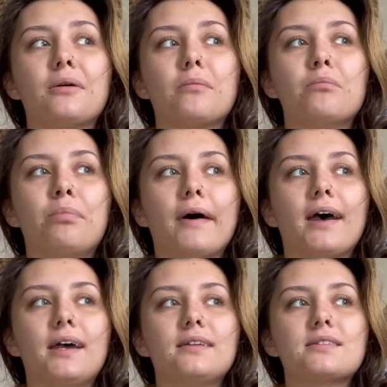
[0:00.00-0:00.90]

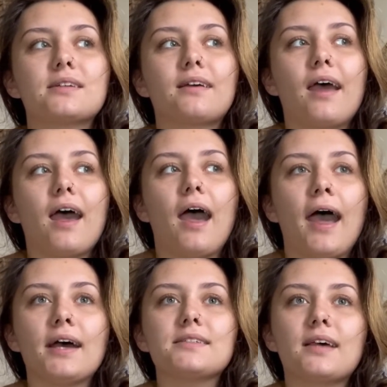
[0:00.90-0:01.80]
But
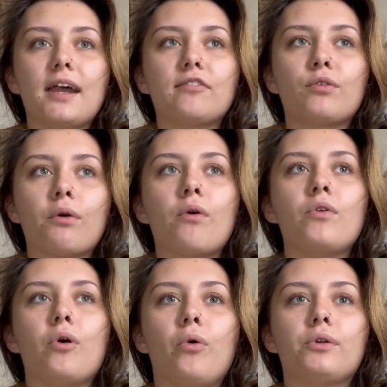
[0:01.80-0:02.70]
as I've grown
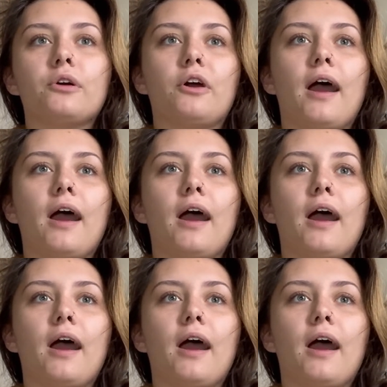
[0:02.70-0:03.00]
older,